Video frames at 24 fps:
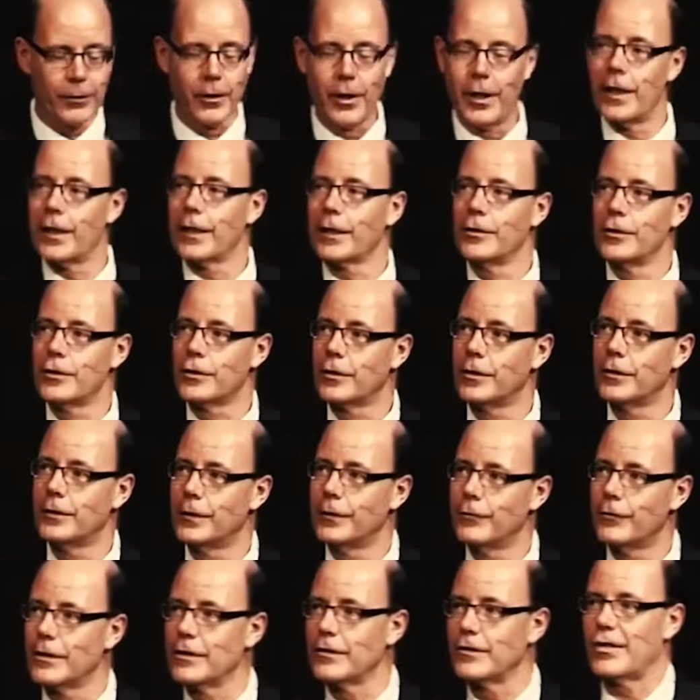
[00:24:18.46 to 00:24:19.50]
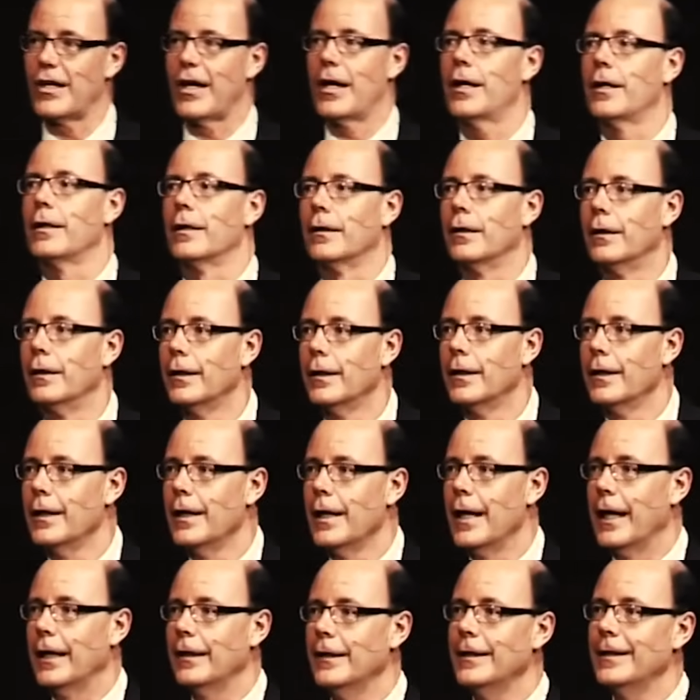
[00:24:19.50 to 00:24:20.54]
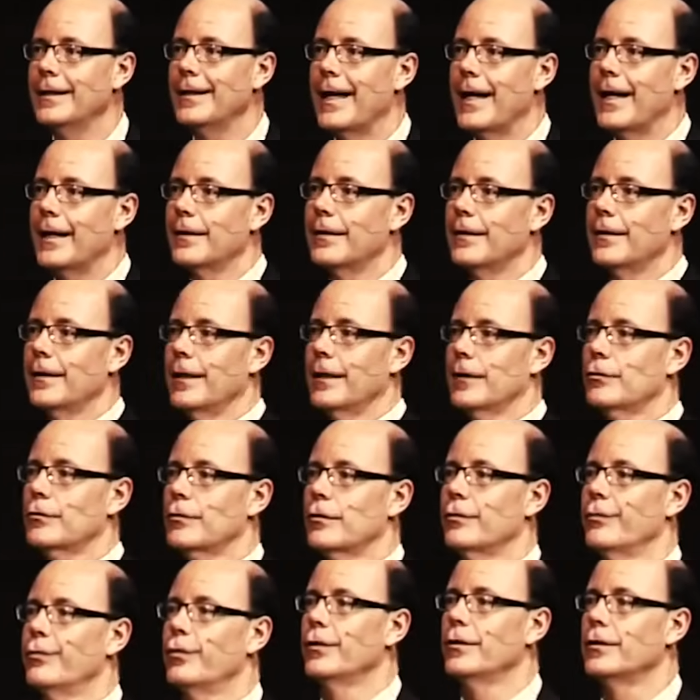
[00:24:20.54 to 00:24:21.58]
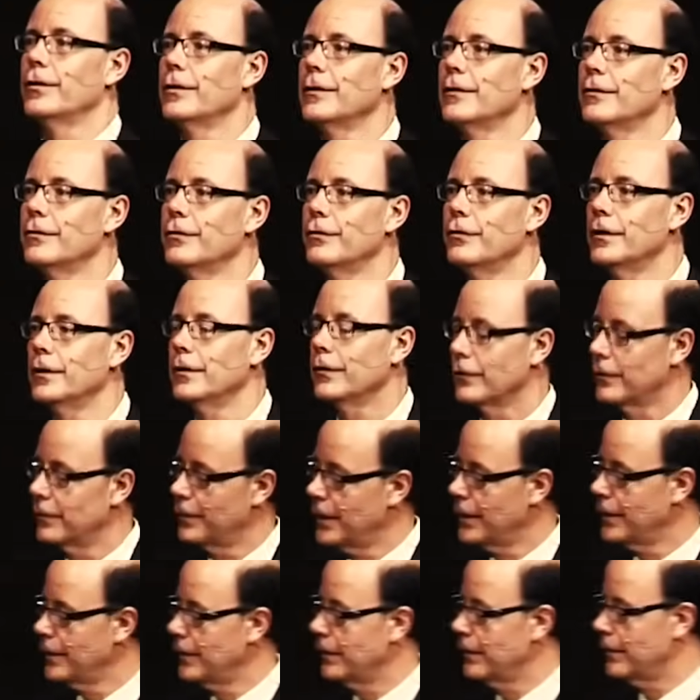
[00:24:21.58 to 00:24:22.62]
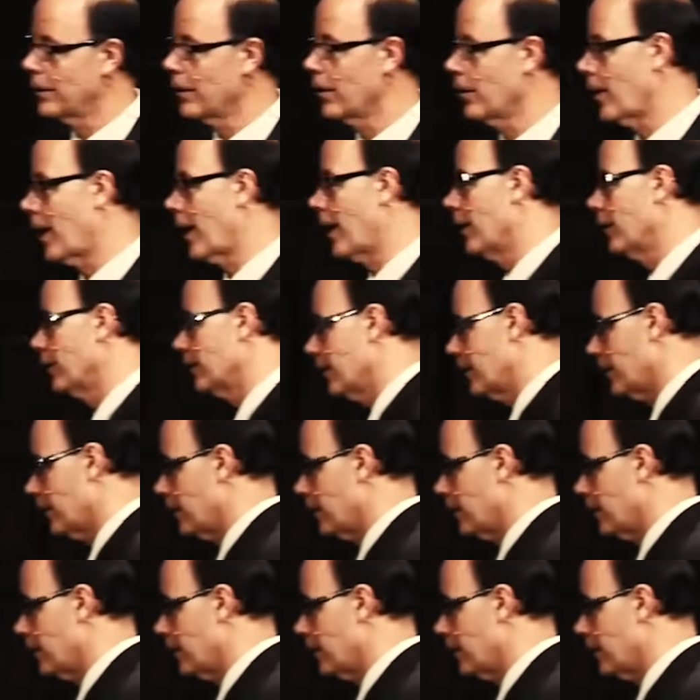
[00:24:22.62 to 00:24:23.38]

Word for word: along and you couldn't even tell. And he'd added an extra foot to his field. And then he'd go out, you